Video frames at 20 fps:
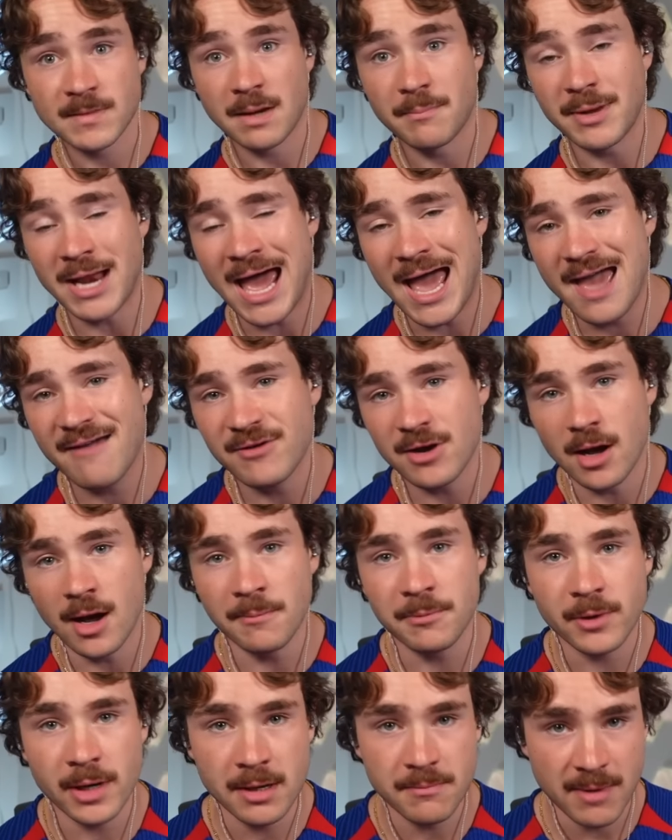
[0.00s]
But I haven't
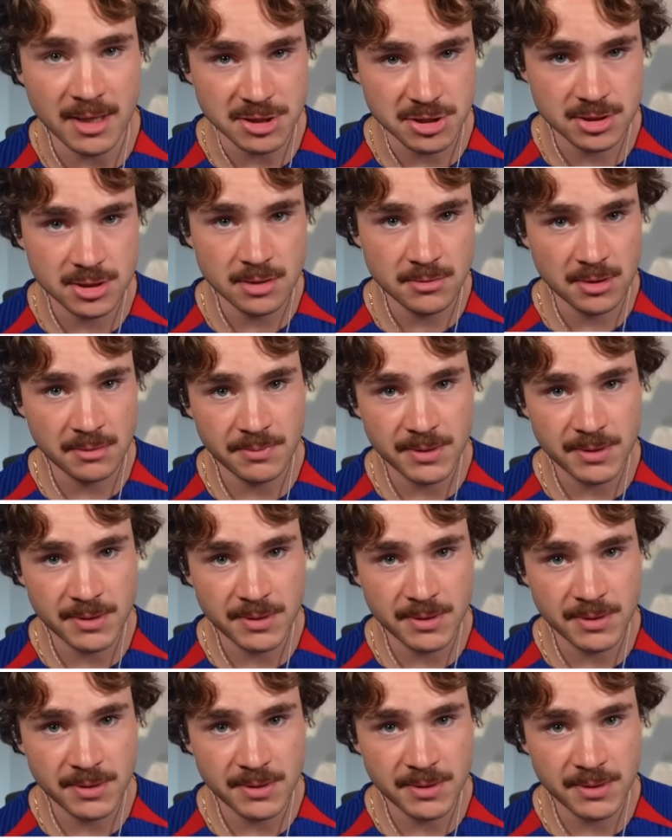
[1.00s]
upgraded my streaming